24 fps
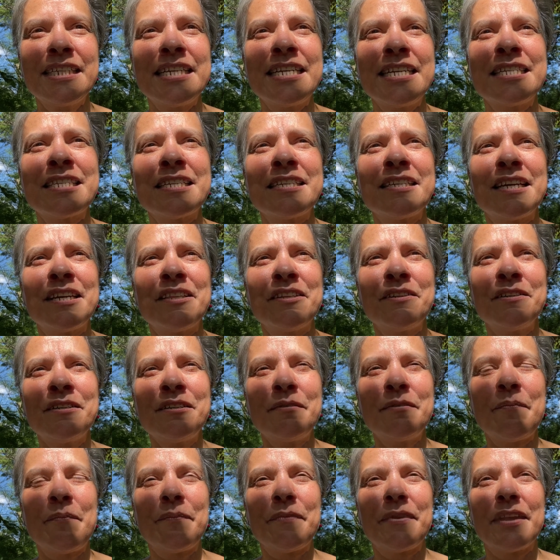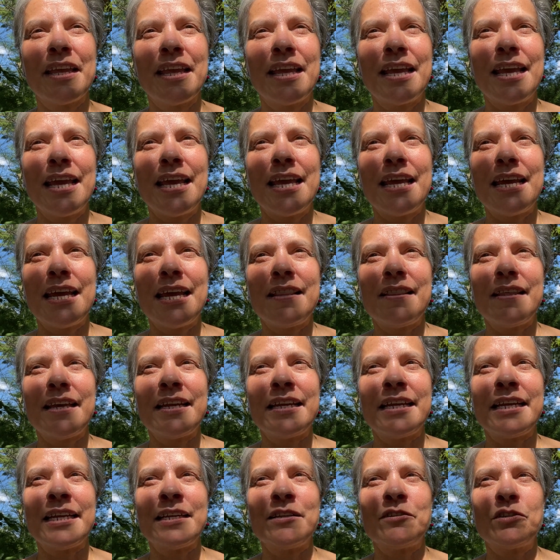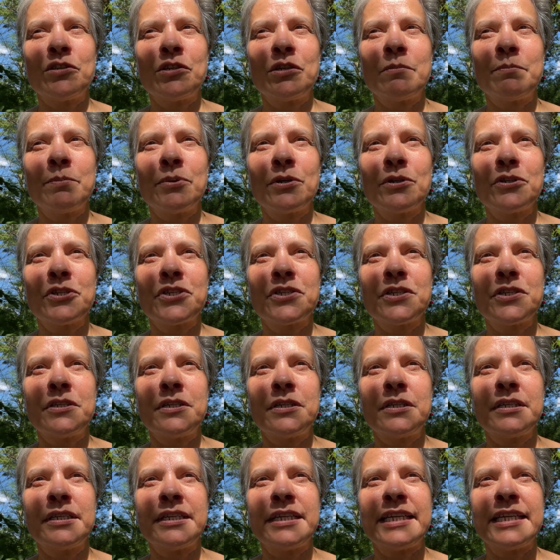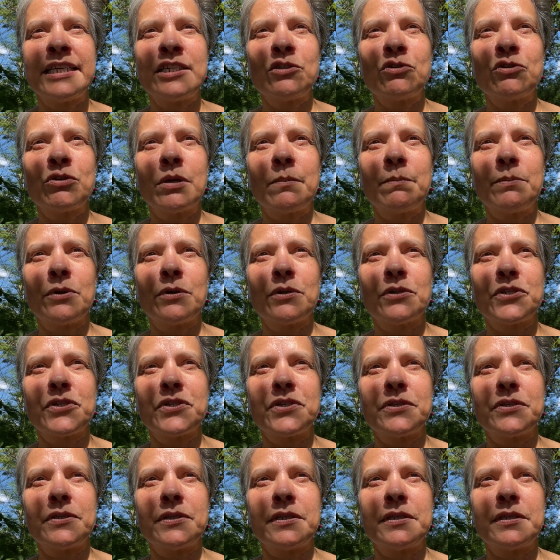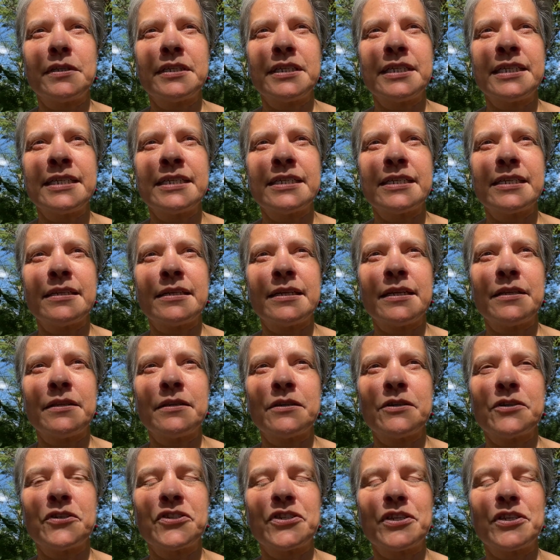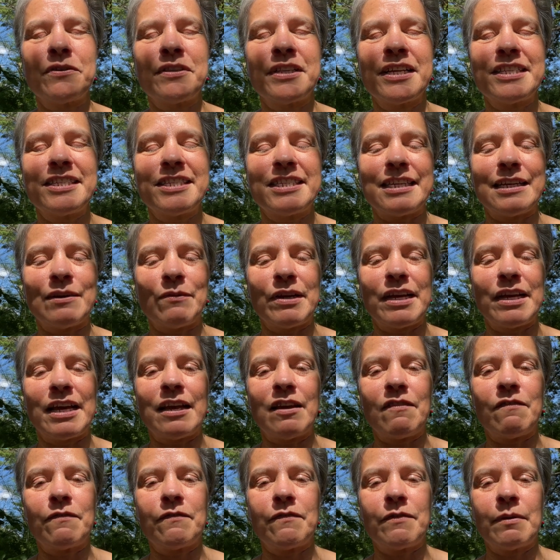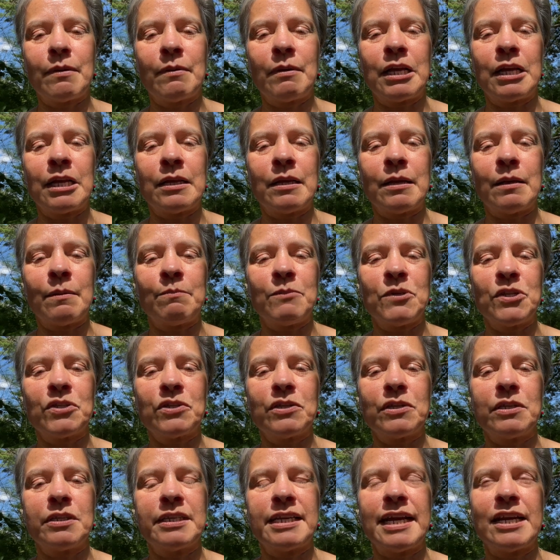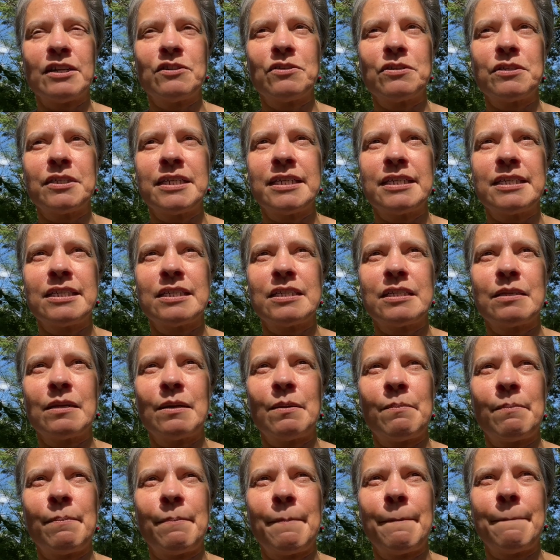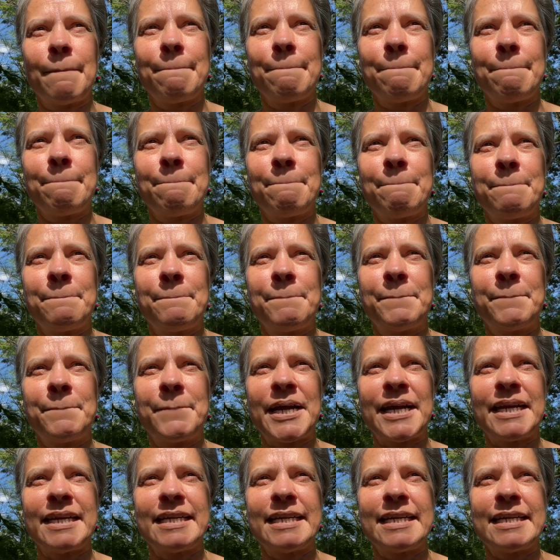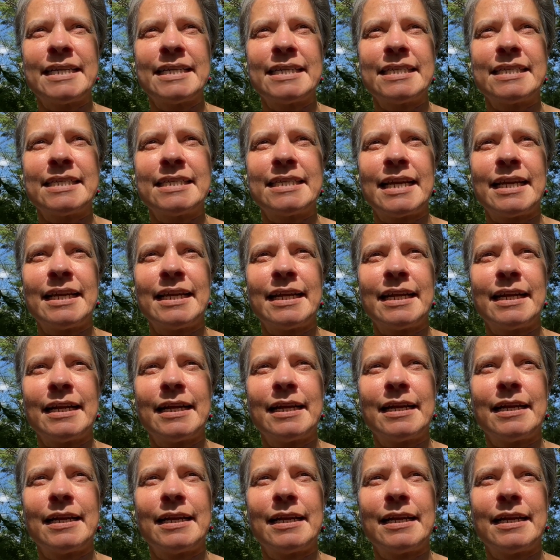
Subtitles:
is another. And then interpersonal, intrapersonal is another. So let's see, we have musical naturalist, body kinesthetic,